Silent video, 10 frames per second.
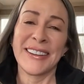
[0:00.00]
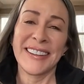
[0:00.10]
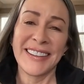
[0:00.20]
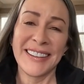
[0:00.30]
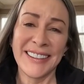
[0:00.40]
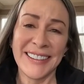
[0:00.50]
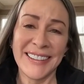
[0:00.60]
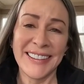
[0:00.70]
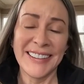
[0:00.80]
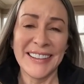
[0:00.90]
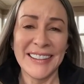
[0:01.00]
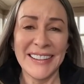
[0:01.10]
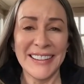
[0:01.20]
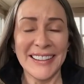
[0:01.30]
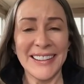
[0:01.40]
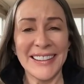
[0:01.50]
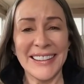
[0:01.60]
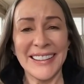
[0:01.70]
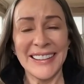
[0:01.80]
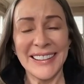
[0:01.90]

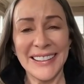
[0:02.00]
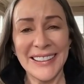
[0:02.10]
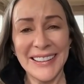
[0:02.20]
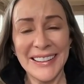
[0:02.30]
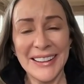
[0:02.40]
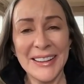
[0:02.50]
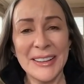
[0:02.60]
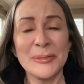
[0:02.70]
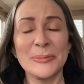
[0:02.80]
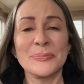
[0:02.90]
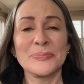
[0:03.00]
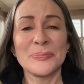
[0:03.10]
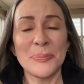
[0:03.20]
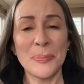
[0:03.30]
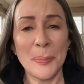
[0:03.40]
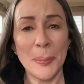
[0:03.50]
No words are spoken by the person on screen.